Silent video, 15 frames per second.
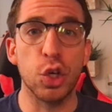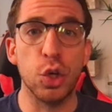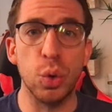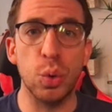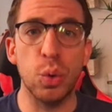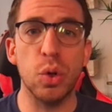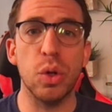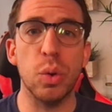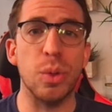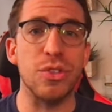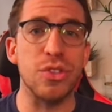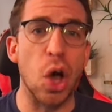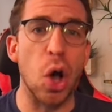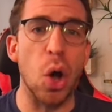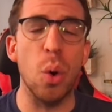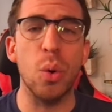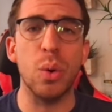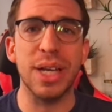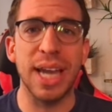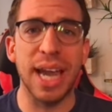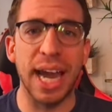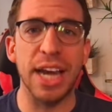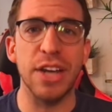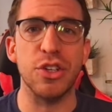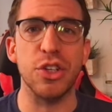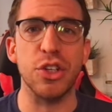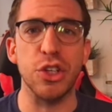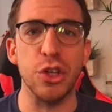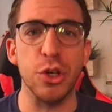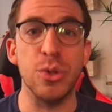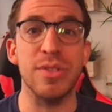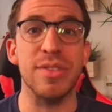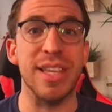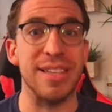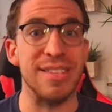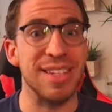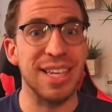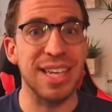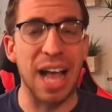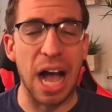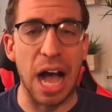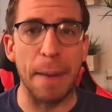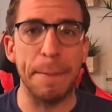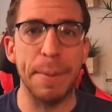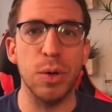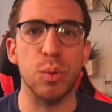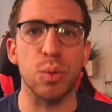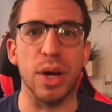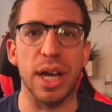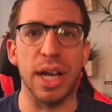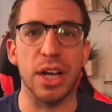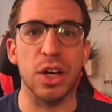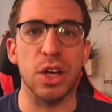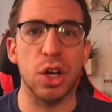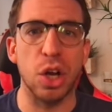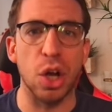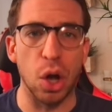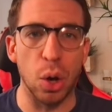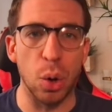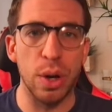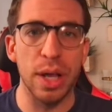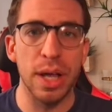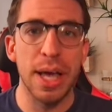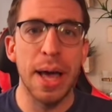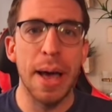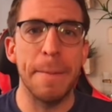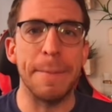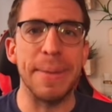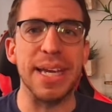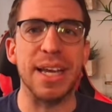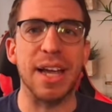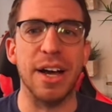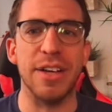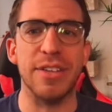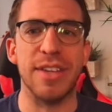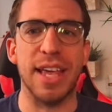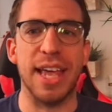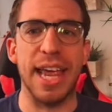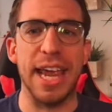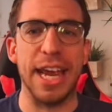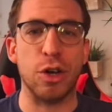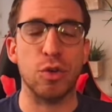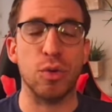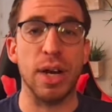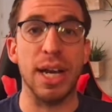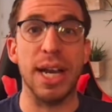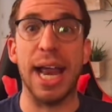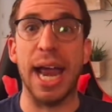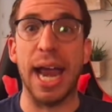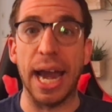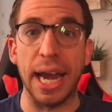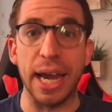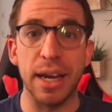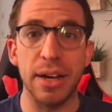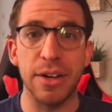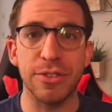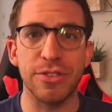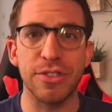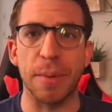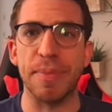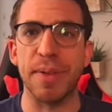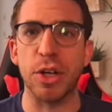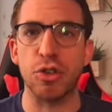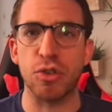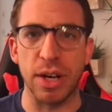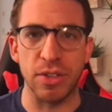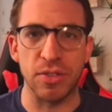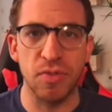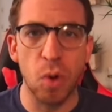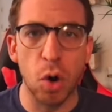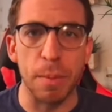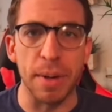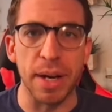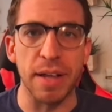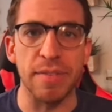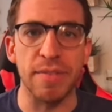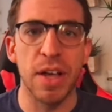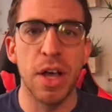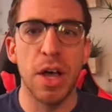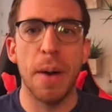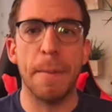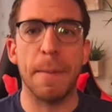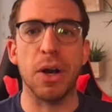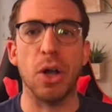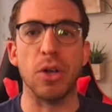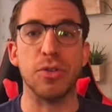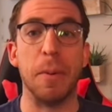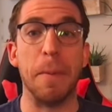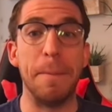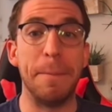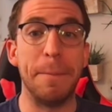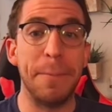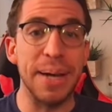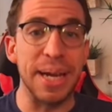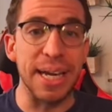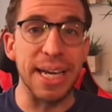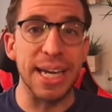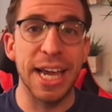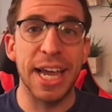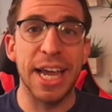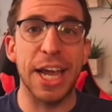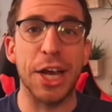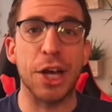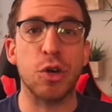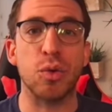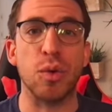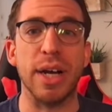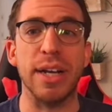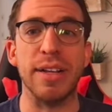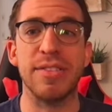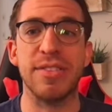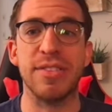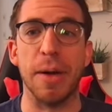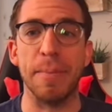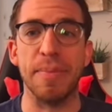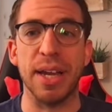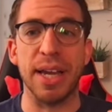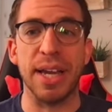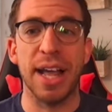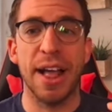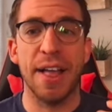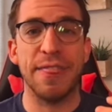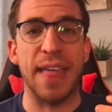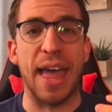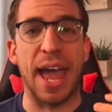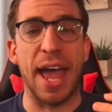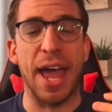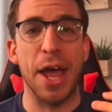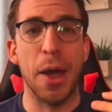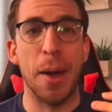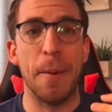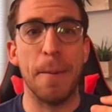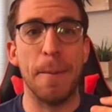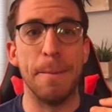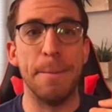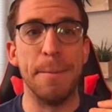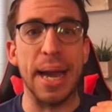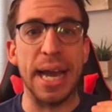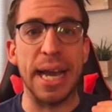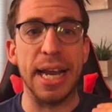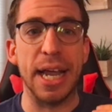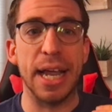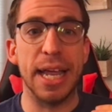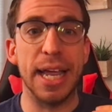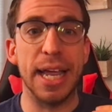Google was okay to use this copywritten code because it created A, something transformative, but also B, it created something that made